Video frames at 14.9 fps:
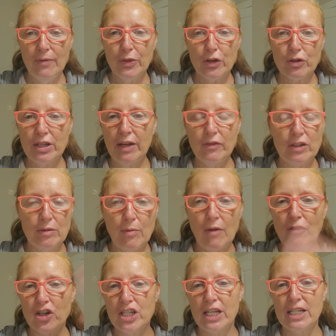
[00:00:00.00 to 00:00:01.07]
They're giving them
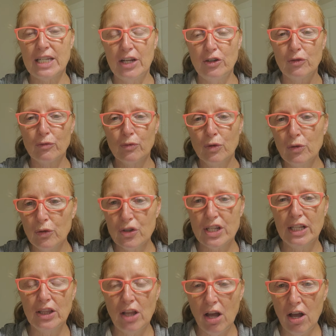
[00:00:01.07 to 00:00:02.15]
over 600 rules
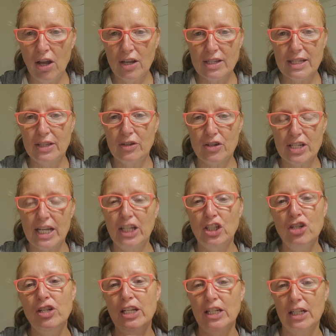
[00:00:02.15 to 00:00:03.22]
and laws and they're saying,
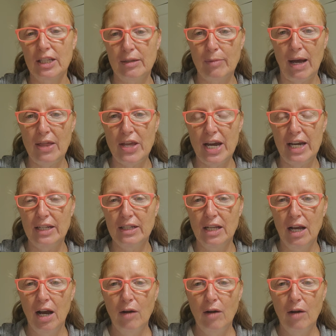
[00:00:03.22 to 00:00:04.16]
you need to live by that.